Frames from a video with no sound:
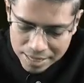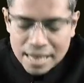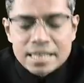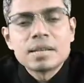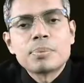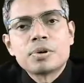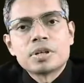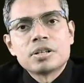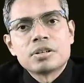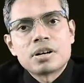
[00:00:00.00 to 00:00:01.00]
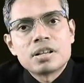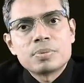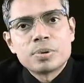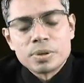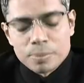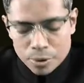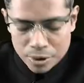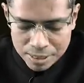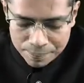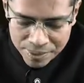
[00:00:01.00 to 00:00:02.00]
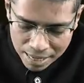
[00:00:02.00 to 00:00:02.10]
carrier protein or transporter protein,